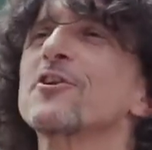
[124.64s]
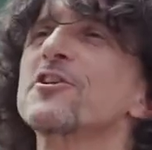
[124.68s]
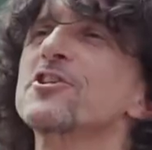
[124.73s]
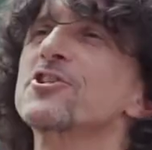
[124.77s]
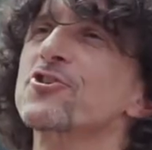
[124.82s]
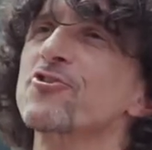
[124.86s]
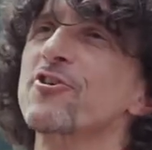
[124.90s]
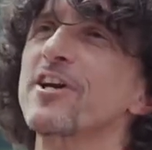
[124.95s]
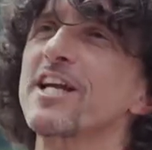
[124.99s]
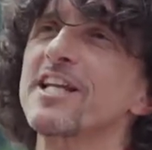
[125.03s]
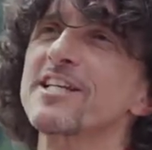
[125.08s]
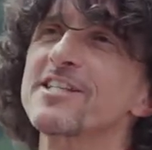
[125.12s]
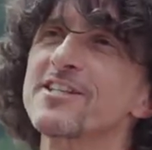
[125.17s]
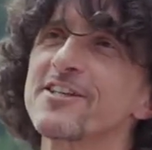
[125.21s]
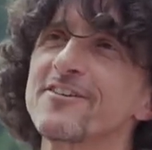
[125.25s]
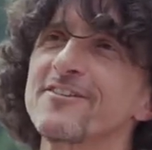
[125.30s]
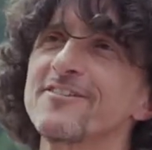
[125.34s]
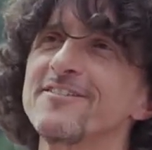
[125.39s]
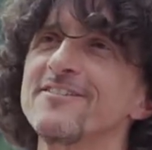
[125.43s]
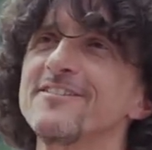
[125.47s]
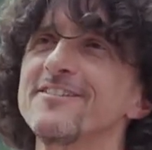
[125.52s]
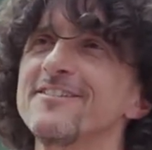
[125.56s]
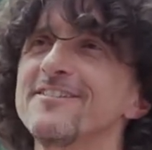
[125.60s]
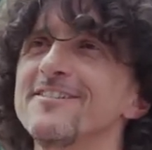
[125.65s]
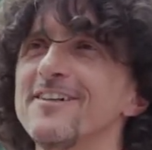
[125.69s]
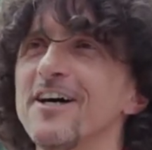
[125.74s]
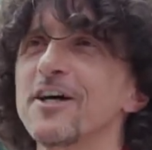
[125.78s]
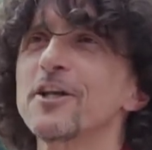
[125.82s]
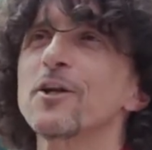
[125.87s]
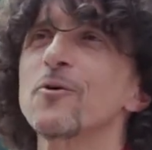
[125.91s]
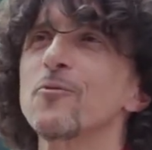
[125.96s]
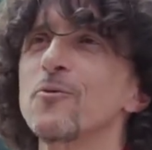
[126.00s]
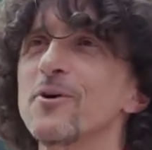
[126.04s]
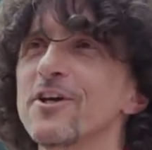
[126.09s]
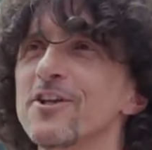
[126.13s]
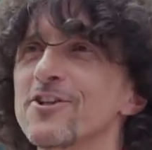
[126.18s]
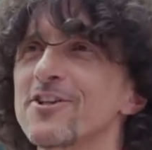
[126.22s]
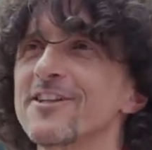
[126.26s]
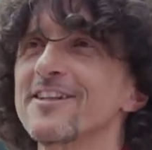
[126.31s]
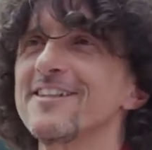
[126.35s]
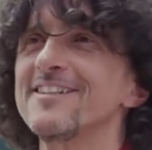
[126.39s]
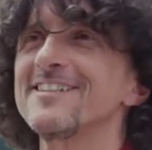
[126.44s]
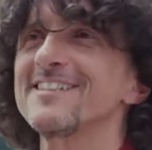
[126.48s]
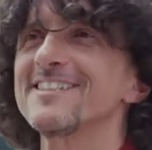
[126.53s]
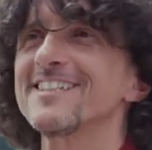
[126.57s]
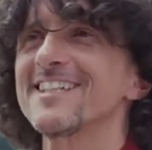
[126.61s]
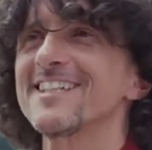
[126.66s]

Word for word: on the screen too, on the windshield.